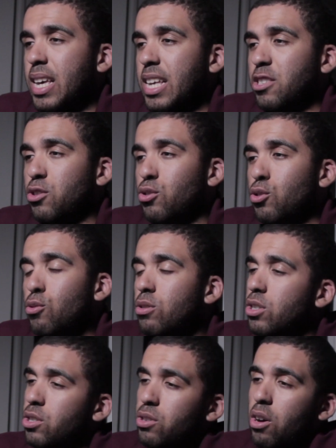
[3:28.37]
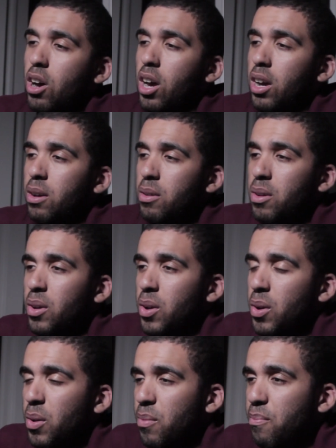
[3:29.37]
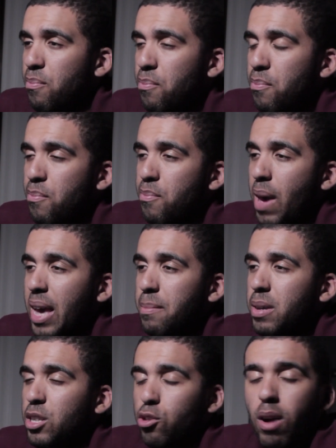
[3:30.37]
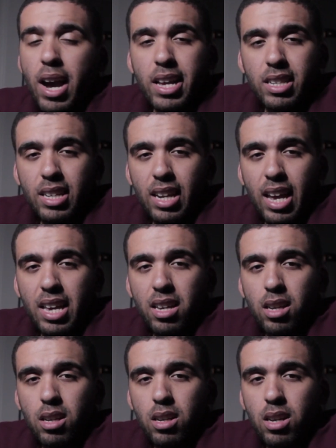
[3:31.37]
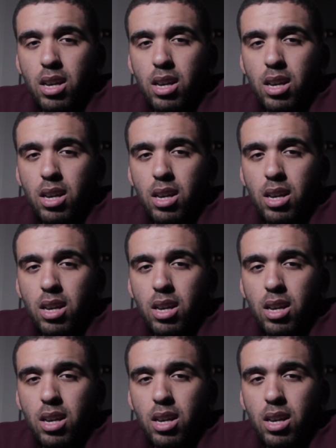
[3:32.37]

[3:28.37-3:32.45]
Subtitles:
His newest song, maybe trying to like